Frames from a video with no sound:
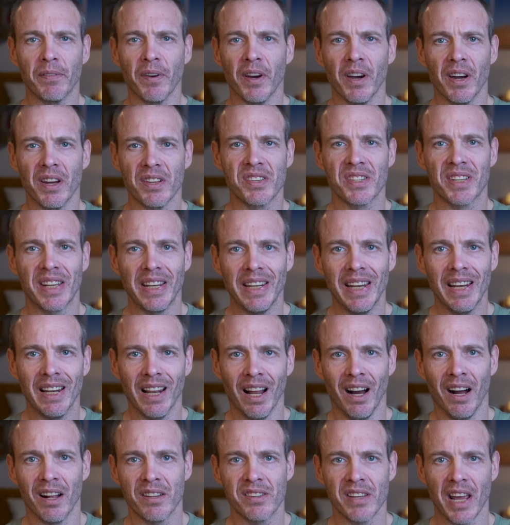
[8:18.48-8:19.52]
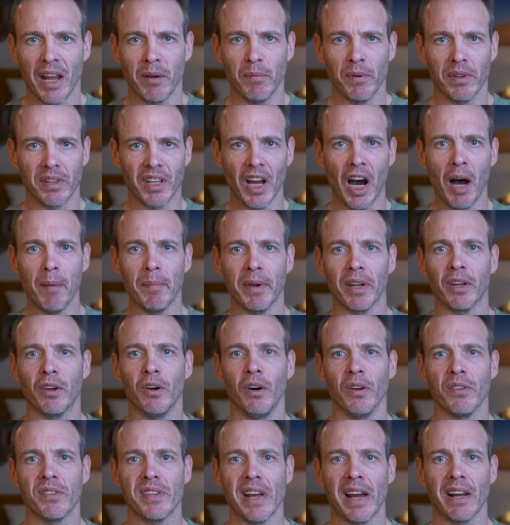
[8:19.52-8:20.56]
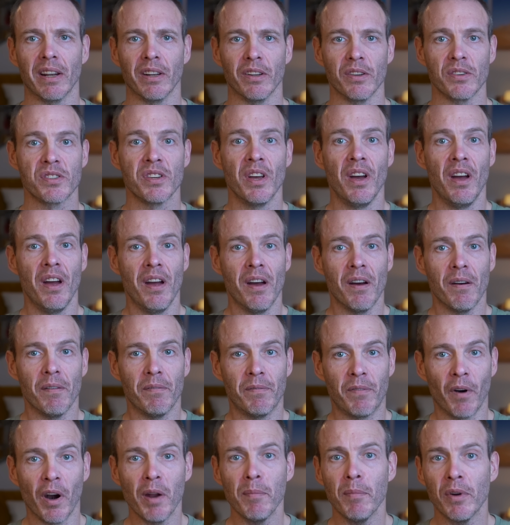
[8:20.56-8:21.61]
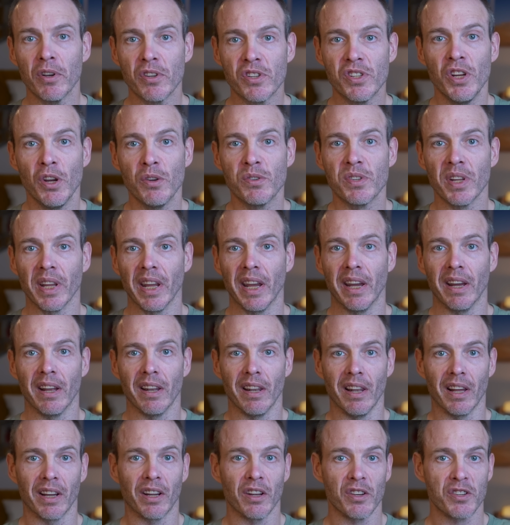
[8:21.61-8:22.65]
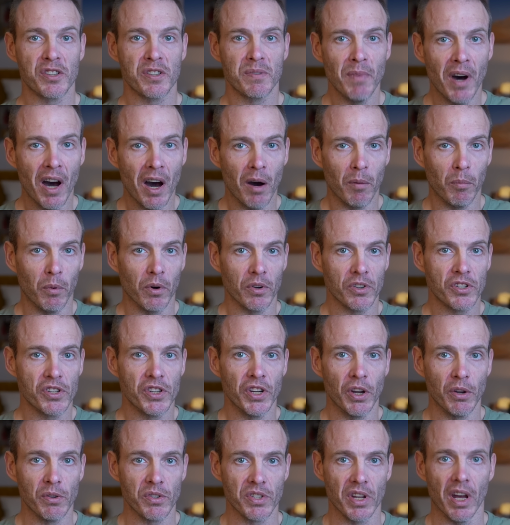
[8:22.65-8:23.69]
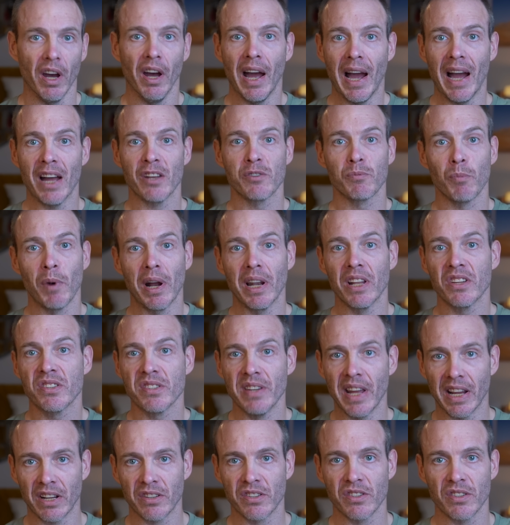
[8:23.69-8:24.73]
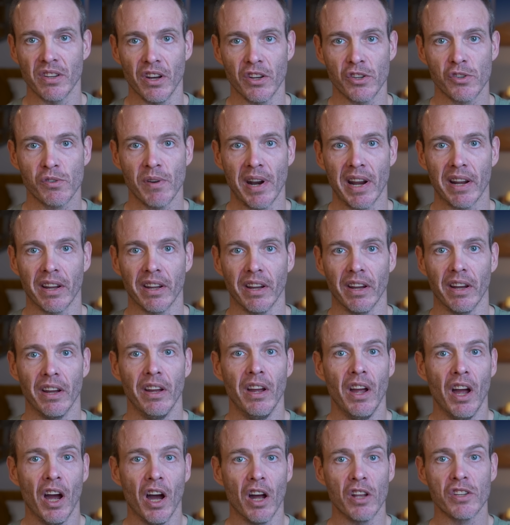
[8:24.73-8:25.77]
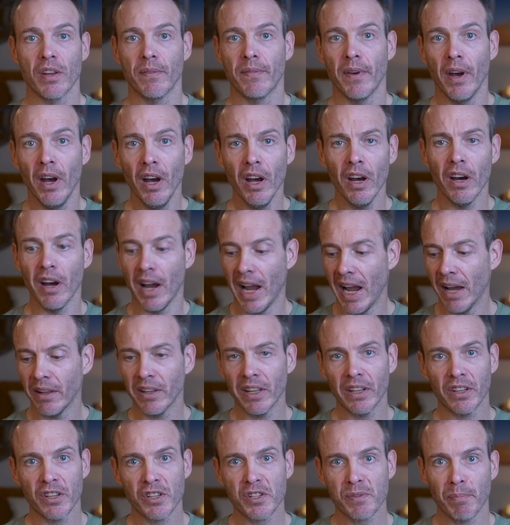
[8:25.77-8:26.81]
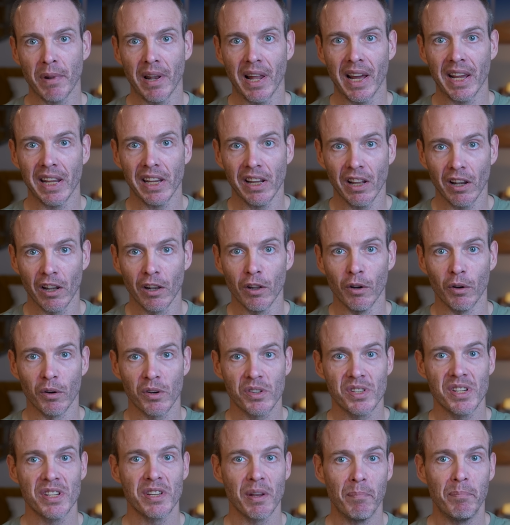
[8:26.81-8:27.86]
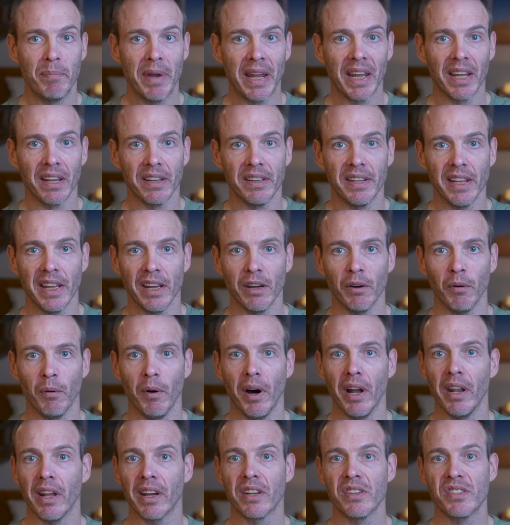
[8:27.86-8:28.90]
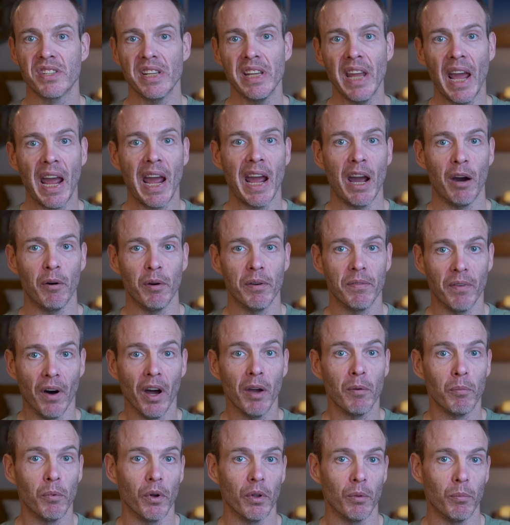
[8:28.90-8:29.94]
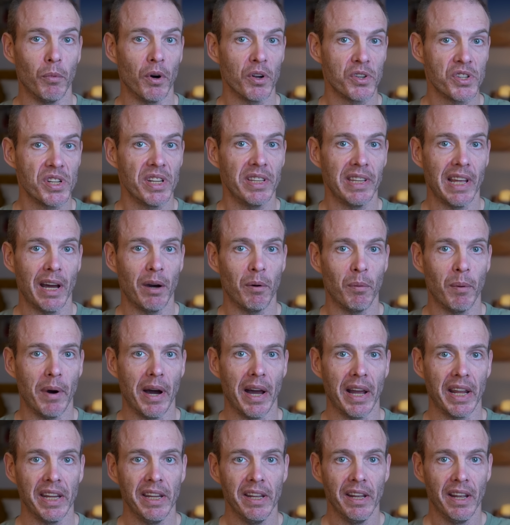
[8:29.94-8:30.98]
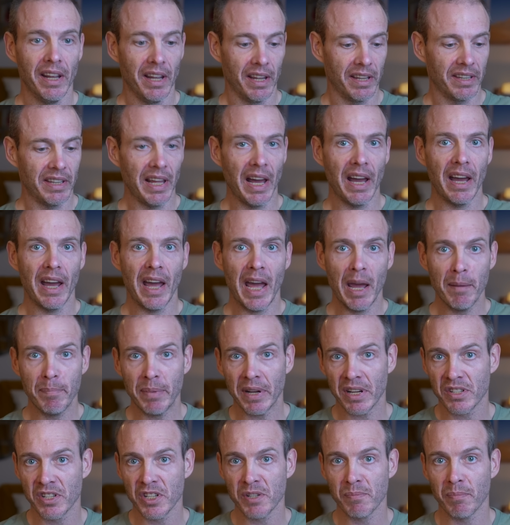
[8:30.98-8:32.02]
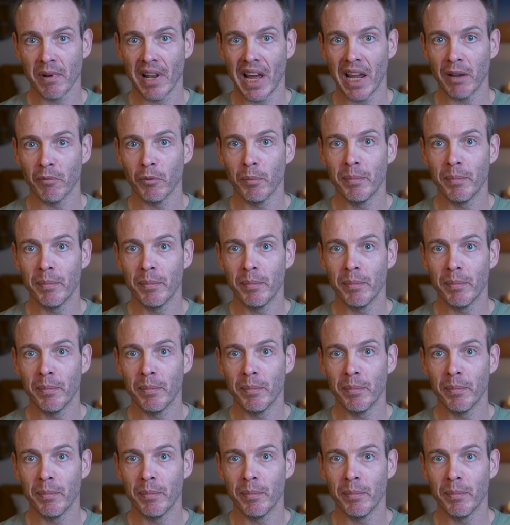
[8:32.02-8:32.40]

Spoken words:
for her skinny latte with GARMIN contactless, very much using it like a smartwatch user as well as an exercise tracker. And so for her, how that display looks is a bigger deal. And I can see how, if I wore the watch in that way, that Epix display